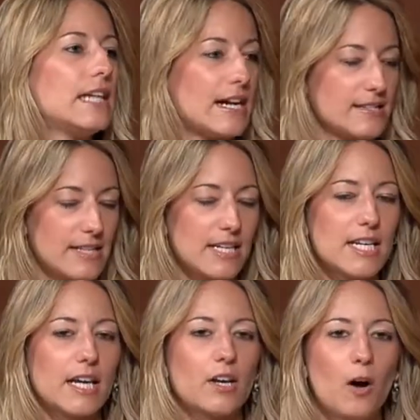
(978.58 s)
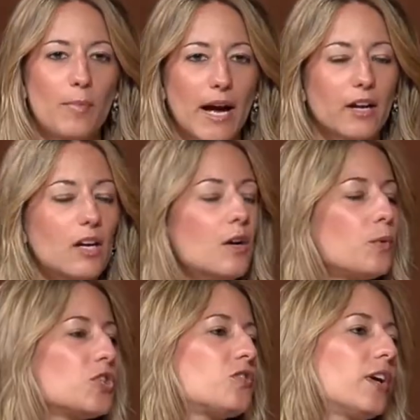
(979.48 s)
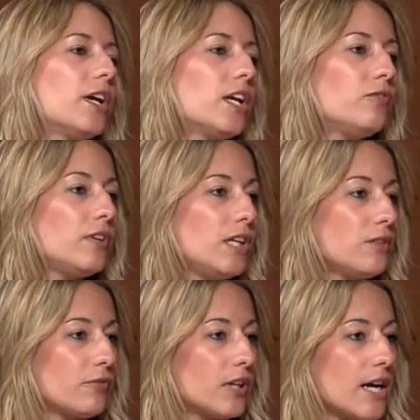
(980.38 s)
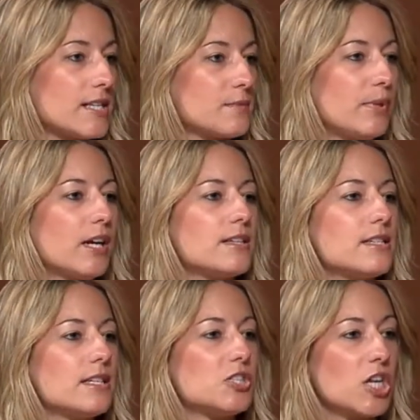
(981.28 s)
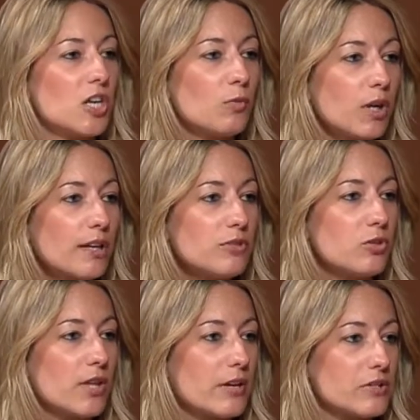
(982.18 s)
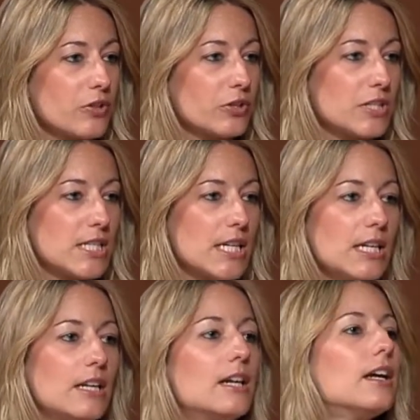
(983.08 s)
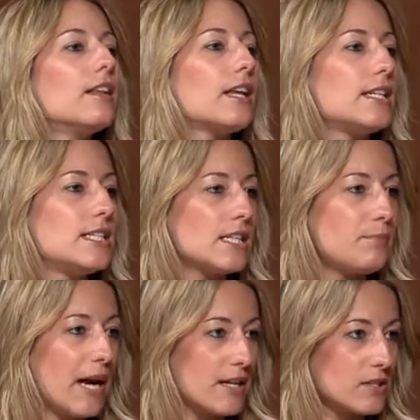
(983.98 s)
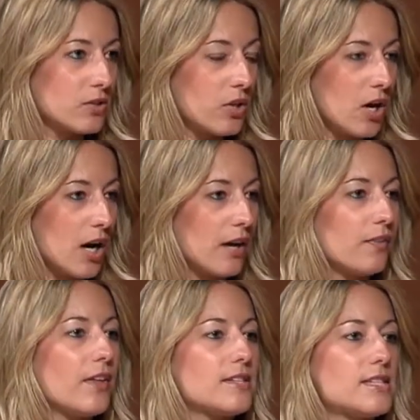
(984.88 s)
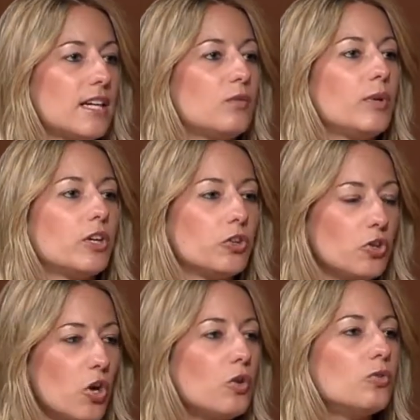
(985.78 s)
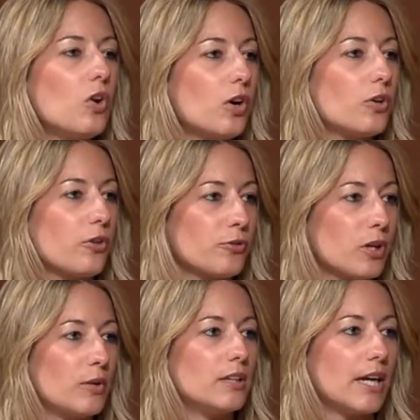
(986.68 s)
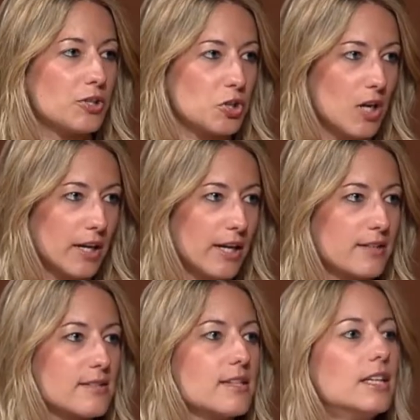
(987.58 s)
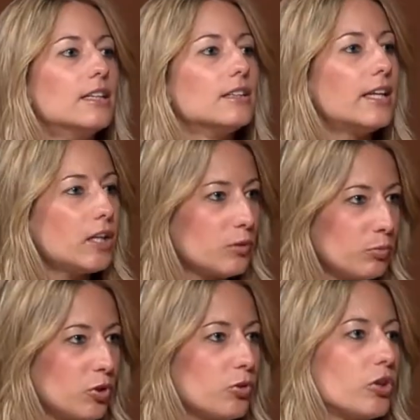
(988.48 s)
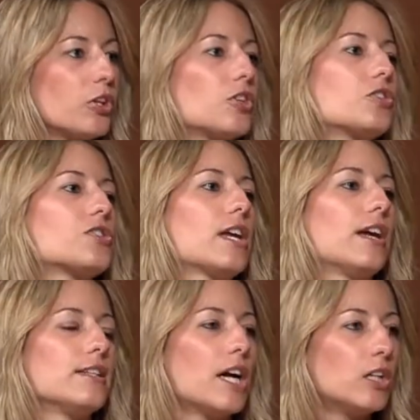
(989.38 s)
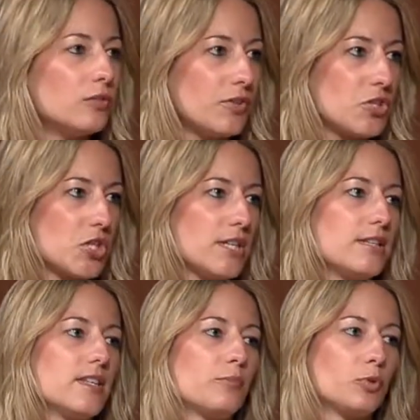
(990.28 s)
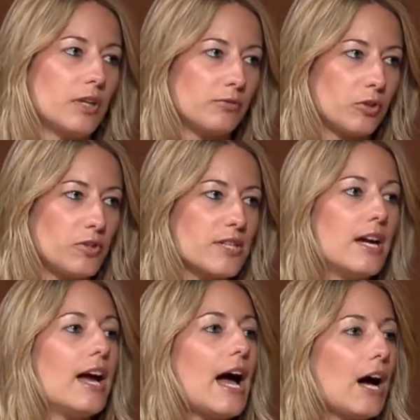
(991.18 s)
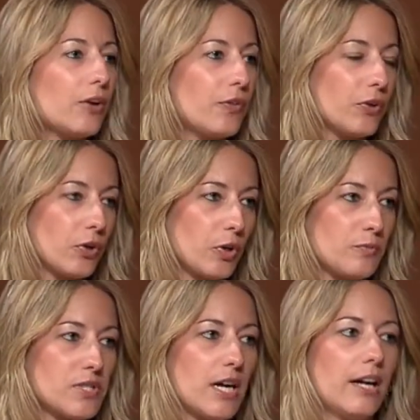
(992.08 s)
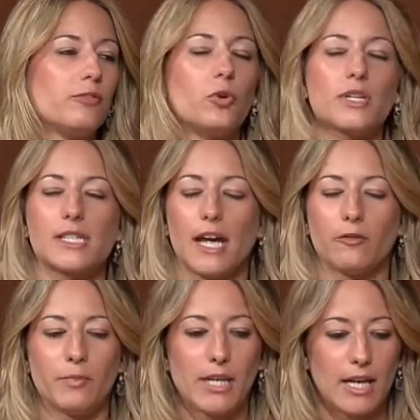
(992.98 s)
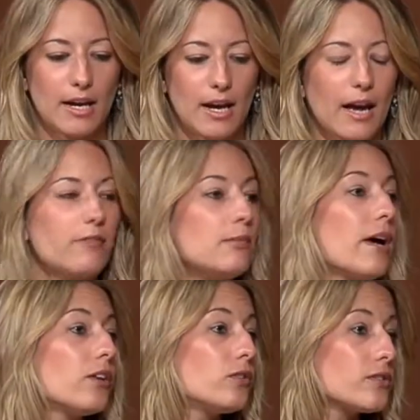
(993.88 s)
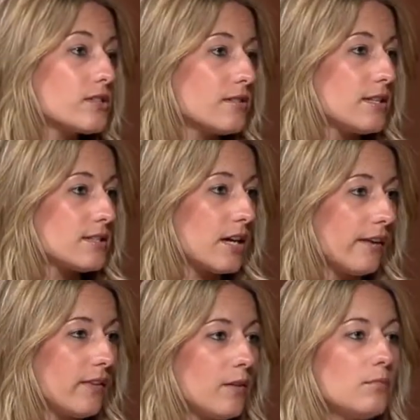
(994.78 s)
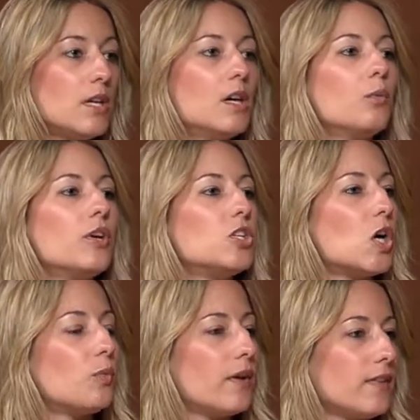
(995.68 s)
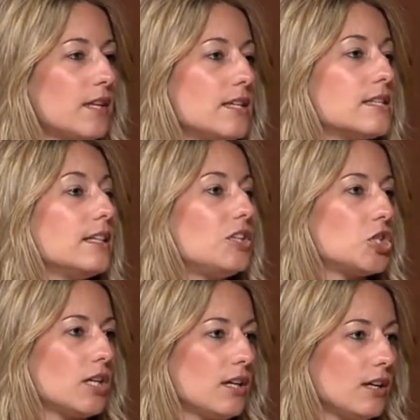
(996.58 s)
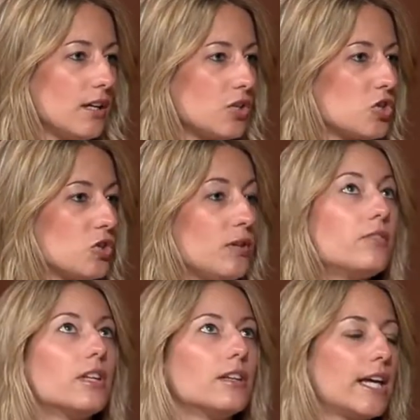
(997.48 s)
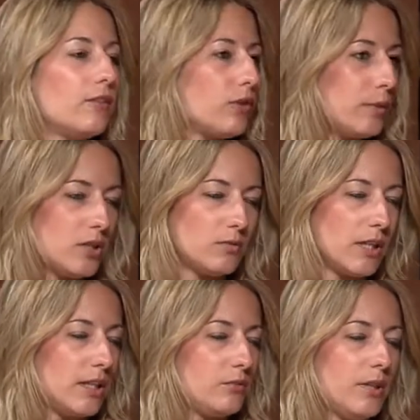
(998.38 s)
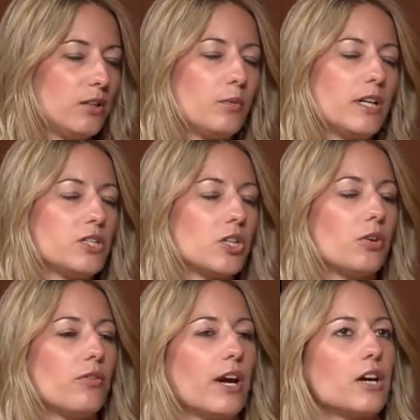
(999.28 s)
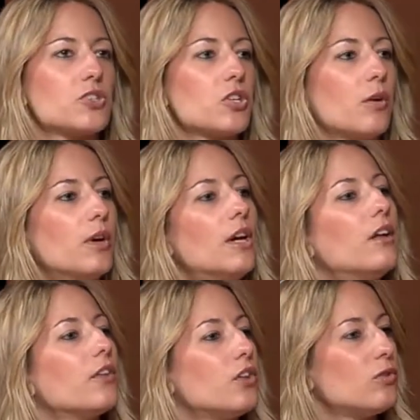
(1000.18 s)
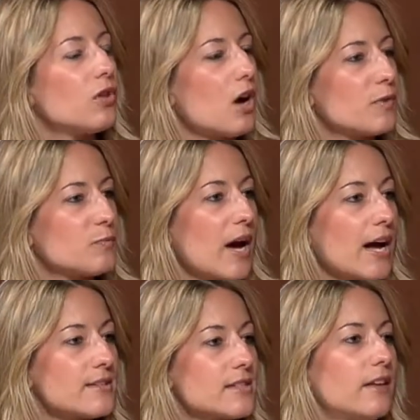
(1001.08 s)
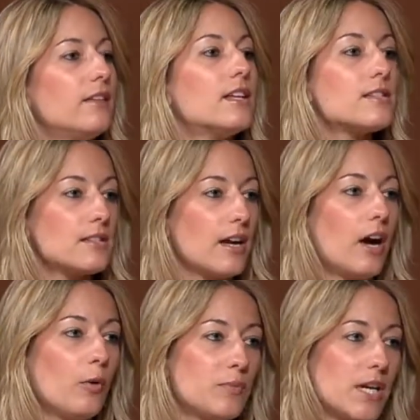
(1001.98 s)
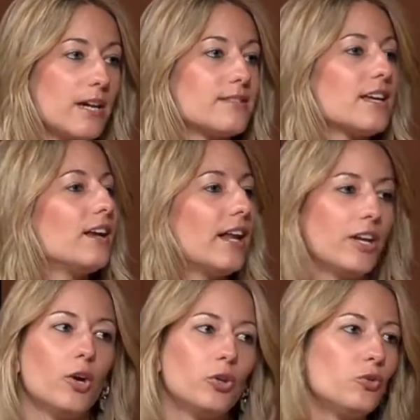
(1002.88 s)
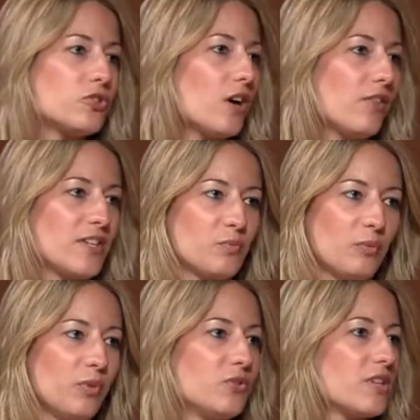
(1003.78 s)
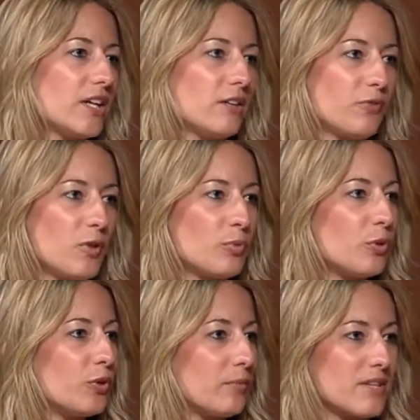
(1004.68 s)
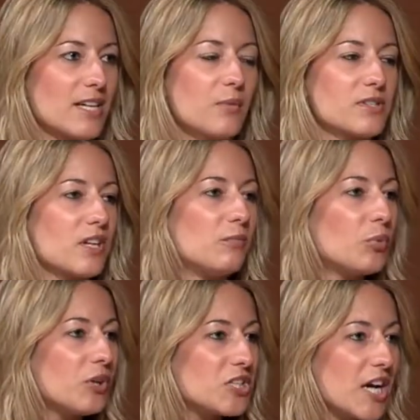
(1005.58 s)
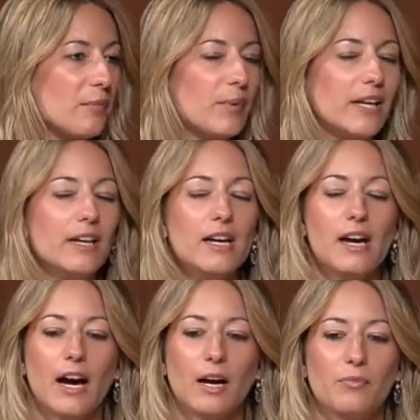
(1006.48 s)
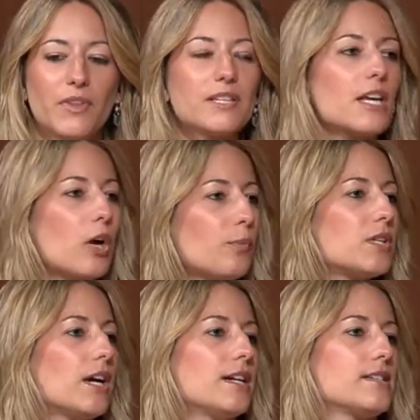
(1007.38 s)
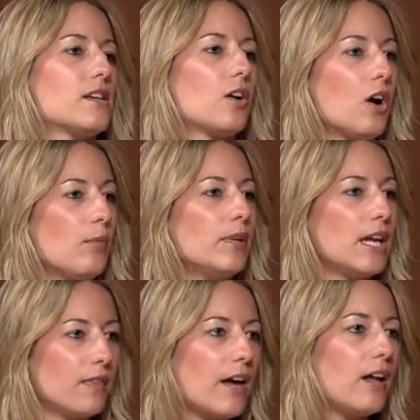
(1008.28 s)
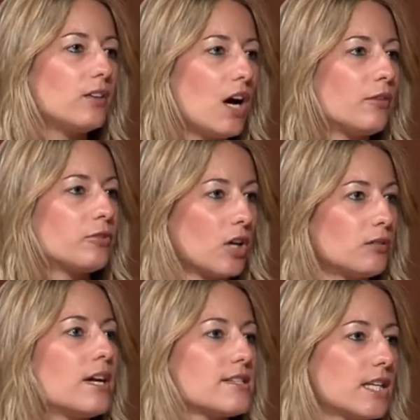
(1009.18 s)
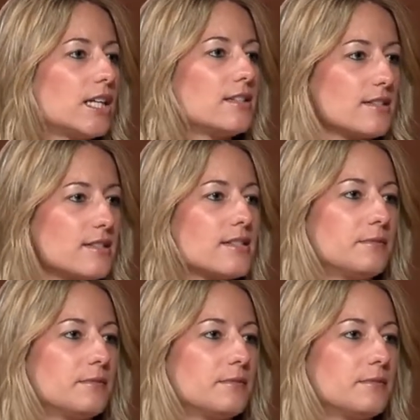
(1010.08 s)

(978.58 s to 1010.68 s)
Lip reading: Yes, they take it all back, which is very convenient for us because in January of 2013, they did pass a law that stated we could no longer throw electronics like computers and televisions and peripherals out at the curbside. Of course, they have many heavy metals inside them. We don't want these leaching into even the landfill. We don't want it to go there. Right. So the new law was passed, and this helped us. And I know you saw this when you signed up for the program because I wasn't on board yet. But this helped us accommodate that law for our residents.